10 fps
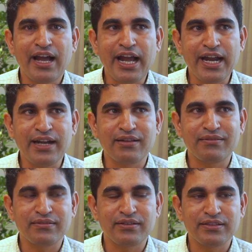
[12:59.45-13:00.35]

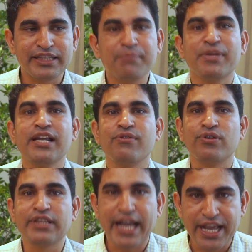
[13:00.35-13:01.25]
and they believe on the